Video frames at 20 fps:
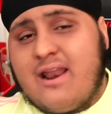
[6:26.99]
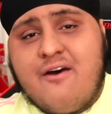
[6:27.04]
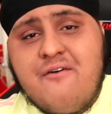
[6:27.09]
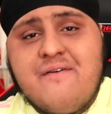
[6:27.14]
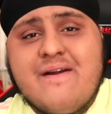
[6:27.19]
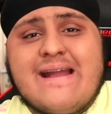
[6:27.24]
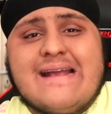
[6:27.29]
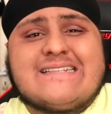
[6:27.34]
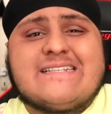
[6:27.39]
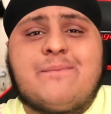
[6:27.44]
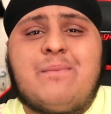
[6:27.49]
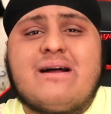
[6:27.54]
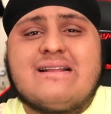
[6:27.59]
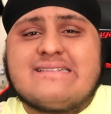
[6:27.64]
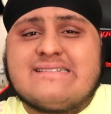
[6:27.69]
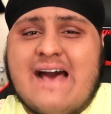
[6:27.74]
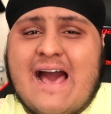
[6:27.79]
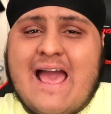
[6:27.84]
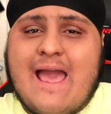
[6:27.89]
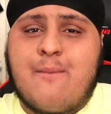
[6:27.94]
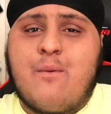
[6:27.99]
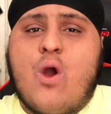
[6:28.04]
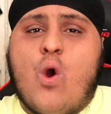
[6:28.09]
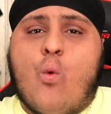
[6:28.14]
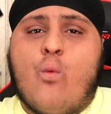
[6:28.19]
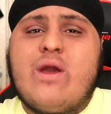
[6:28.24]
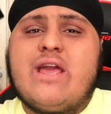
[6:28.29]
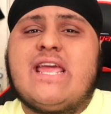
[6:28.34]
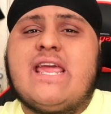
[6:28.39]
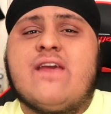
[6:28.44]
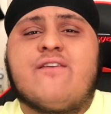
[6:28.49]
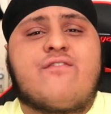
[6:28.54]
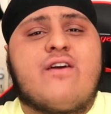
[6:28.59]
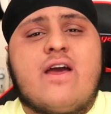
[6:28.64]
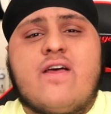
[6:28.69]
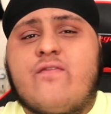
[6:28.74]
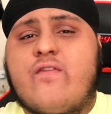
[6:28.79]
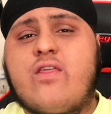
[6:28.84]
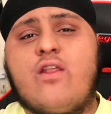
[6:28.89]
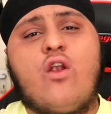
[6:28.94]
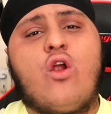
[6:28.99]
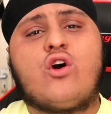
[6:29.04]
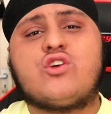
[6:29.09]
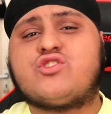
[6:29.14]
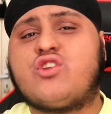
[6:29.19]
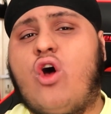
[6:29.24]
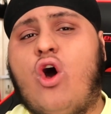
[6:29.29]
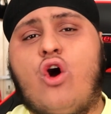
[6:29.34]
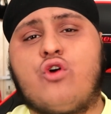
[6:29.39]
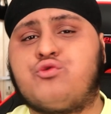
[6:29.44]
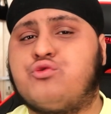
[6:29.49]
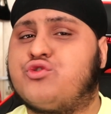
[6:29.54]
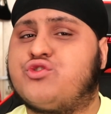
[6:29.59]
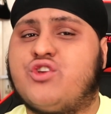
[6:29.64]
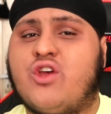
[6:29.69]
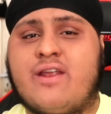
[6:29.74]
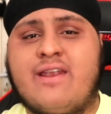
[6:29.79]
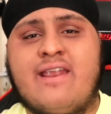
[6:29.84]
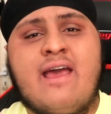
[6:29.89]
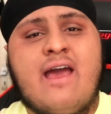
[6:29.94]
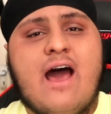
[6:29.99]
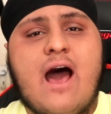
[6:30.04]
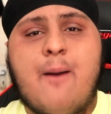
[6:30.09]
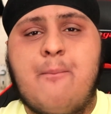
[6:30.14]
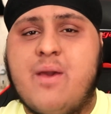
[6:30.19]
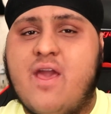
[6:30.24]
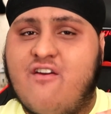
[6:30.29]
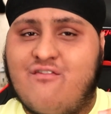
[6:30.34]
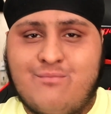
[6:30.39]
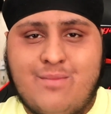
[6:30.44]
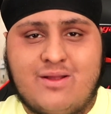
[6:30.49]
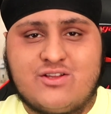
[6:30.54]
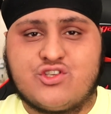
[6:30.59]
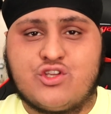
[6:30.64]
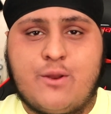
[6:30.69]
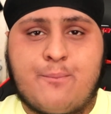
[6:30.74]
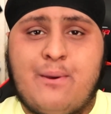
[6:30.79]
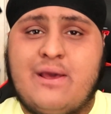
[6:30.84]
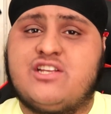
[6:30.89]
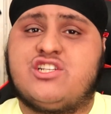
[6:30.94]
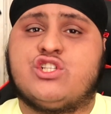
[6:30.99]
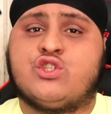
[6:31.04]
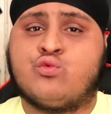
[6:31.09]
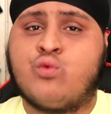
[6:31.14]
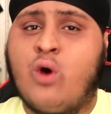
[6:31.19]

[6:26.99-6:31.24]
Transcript: I think it's about time we give the lost Arsenal son a bit of minutes on the pitch as